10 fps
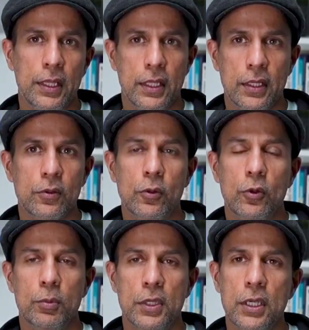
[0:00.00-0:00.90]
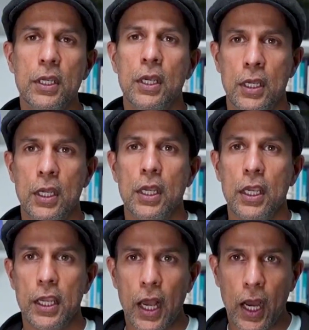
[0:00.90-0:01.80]
I think it's going to be
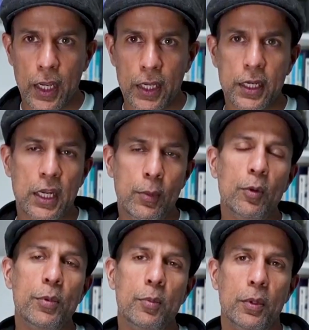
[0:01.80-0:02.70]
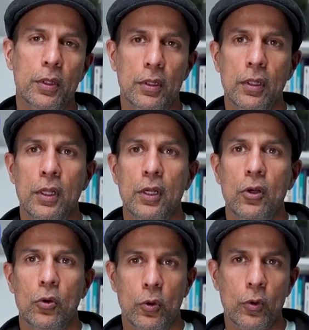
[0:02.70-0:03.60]
AI-enabled people
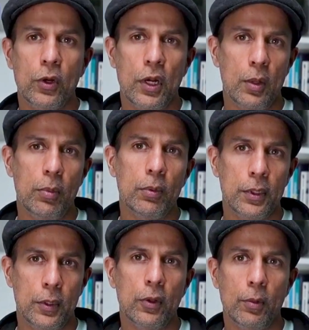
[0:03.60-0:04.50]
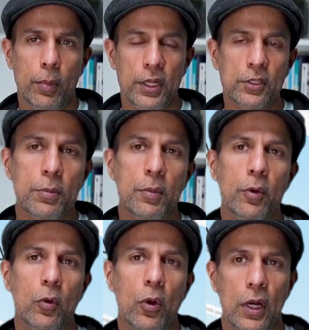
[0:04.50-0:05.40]
who are going to replace
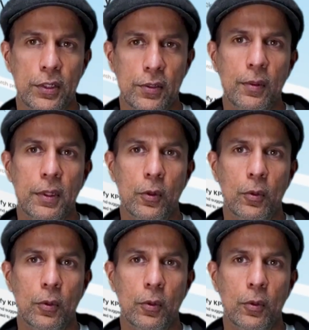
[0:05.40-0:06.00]
people who are actually,